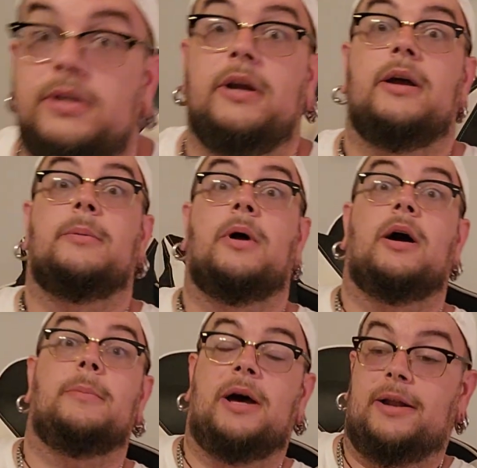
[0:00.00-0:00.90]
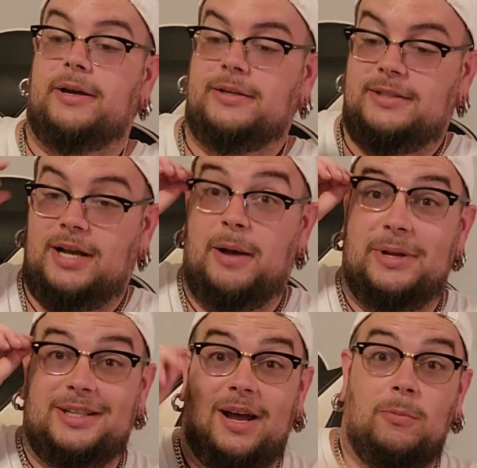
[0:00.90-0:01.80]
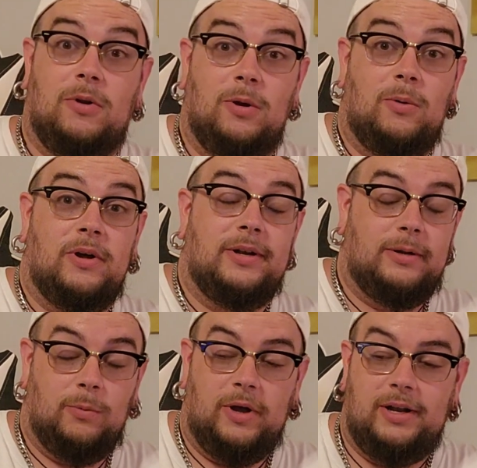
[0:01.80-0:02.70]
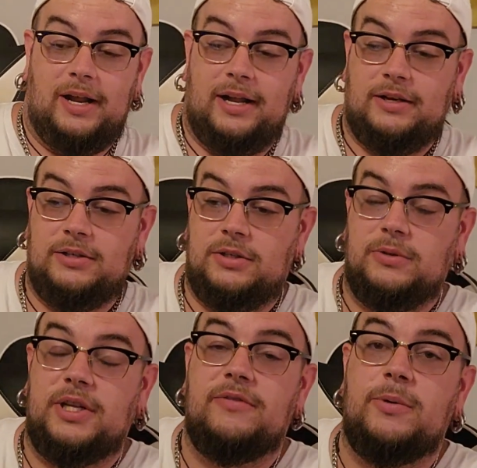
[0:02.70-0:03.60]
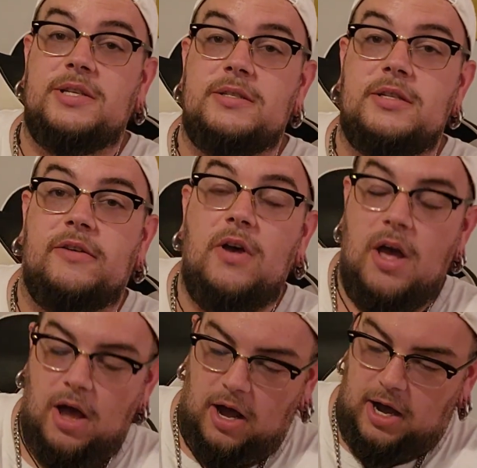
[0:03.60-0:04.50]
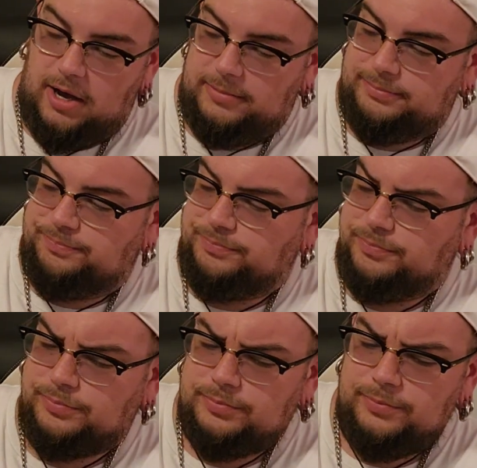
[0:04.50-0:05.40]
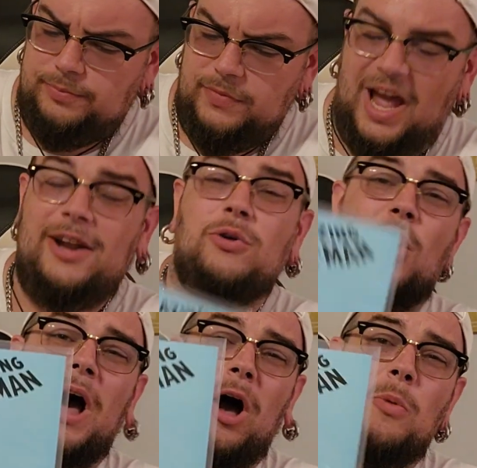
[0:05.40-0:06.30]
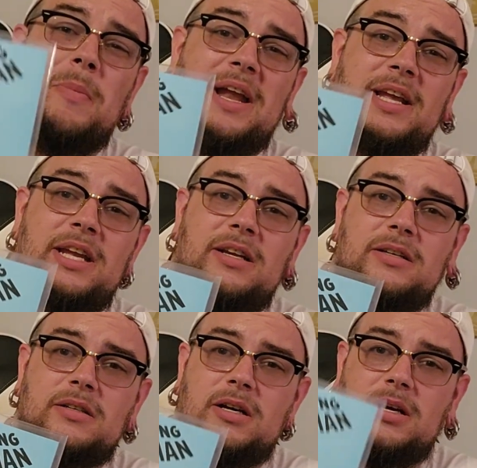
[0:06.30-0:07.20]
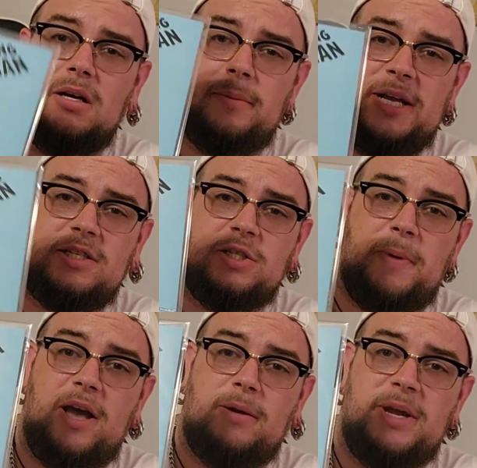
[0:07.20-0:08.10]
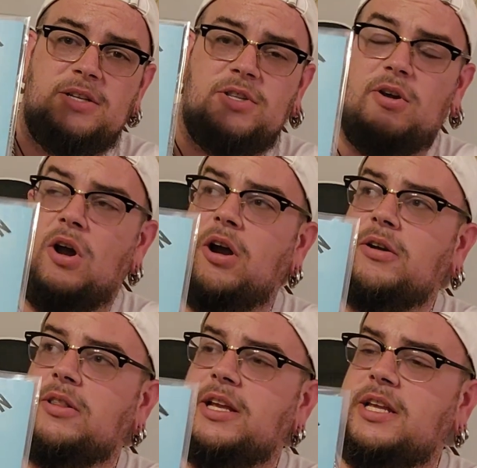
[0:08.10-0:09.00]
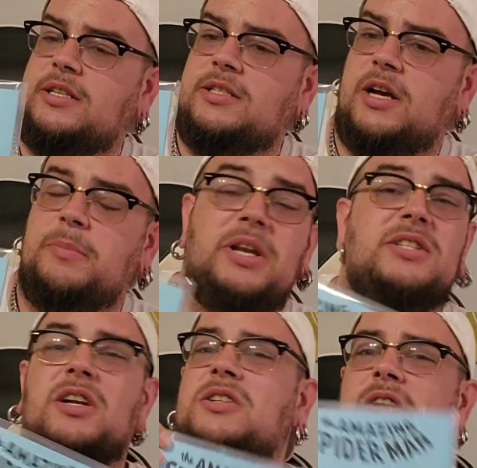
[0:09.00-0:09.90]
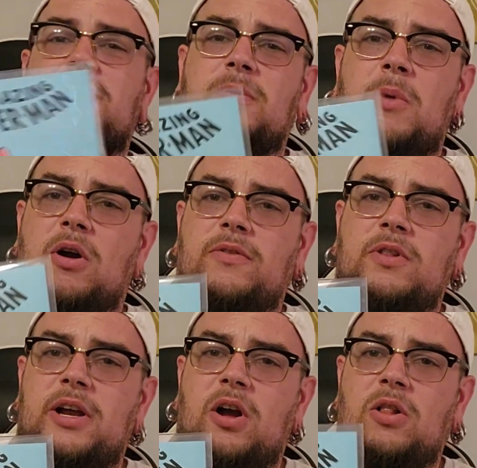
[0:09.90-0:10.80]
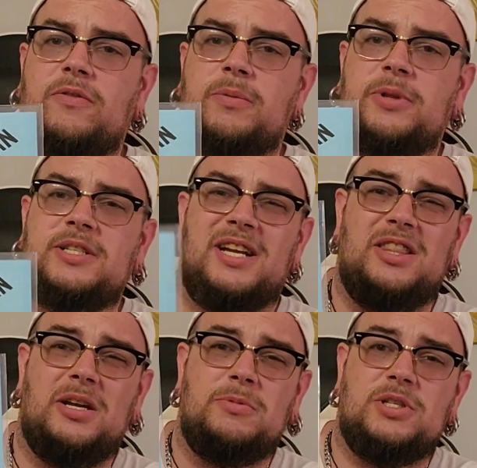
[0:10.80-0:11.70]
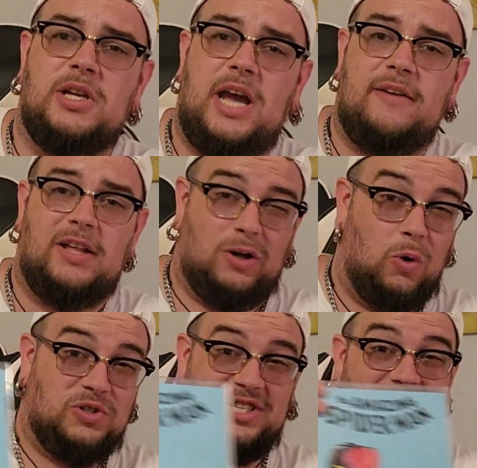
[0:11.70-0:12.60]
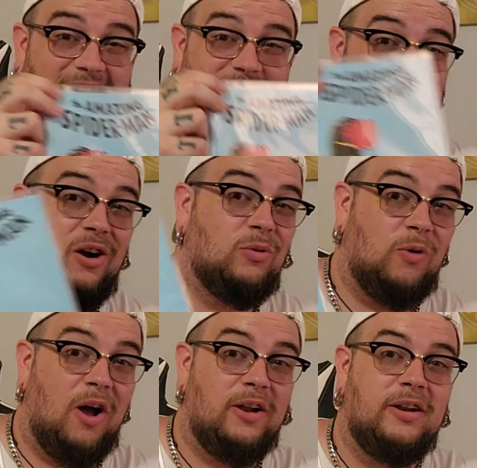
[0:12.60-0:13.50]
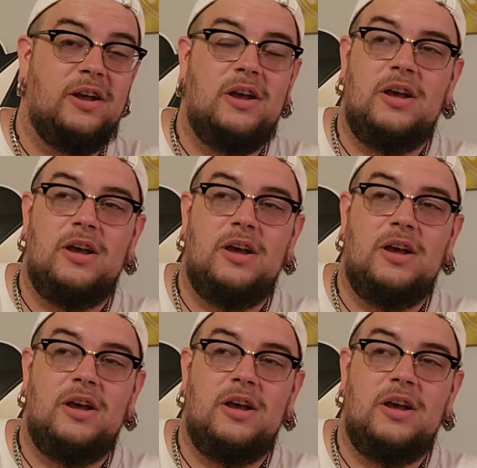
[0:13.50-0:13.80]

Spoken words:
Sorry, I'm on a Comic Tom 101 whatnot, and doing giveaways and stuff. I don't know how many Amazing Spider-Mans there are that he's done, but he's done stuff for Marvel like all over the place, and I think I'm just gonna have like a whole Scotty Young run.